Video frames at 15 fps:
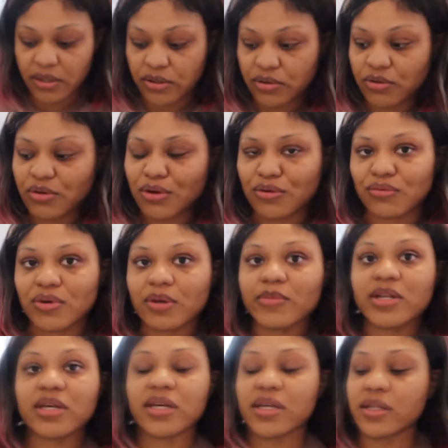you know,
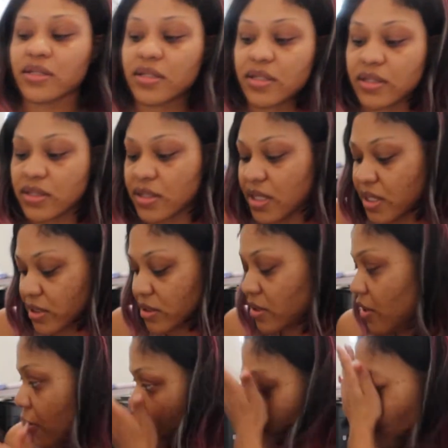rubbing it into the skin.
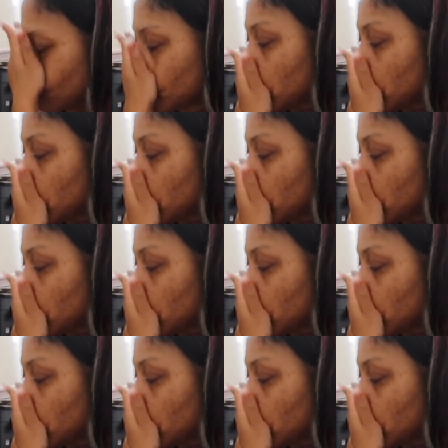So